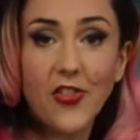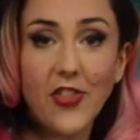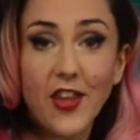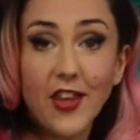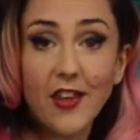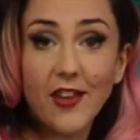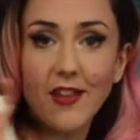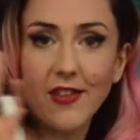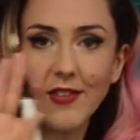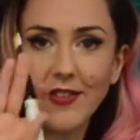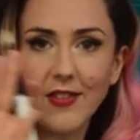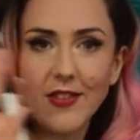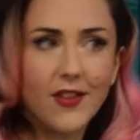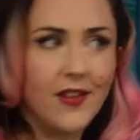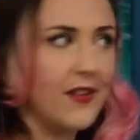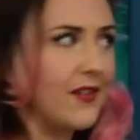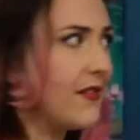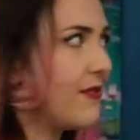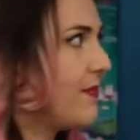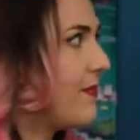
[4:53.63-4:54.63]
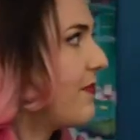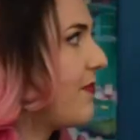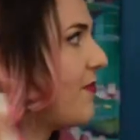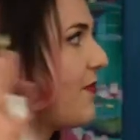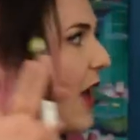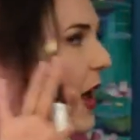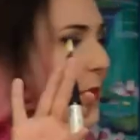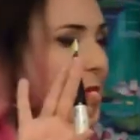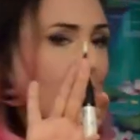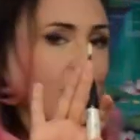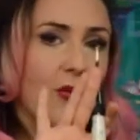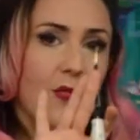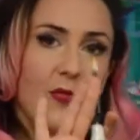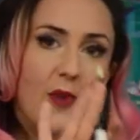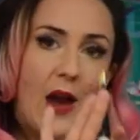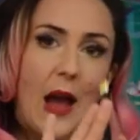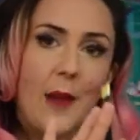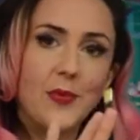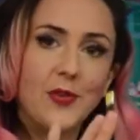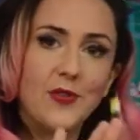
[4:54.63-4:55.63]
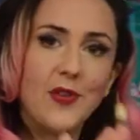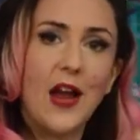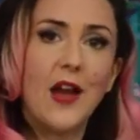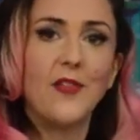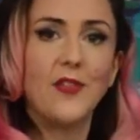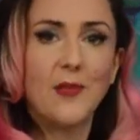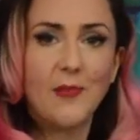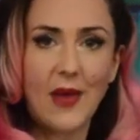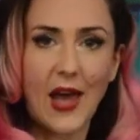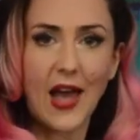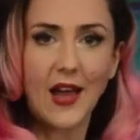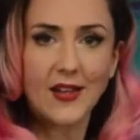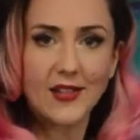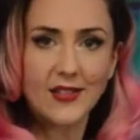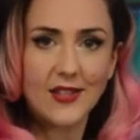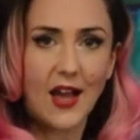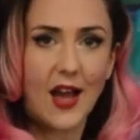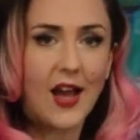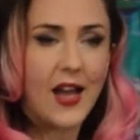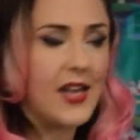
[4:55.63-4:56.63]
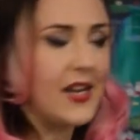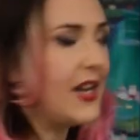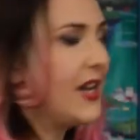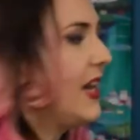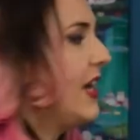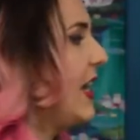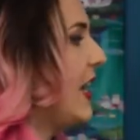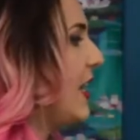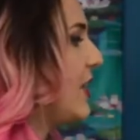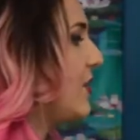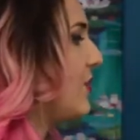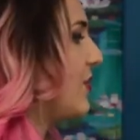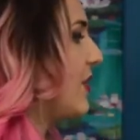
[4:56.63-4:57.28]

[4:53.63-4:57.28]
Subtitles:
the fabric wrapped around the back side, it's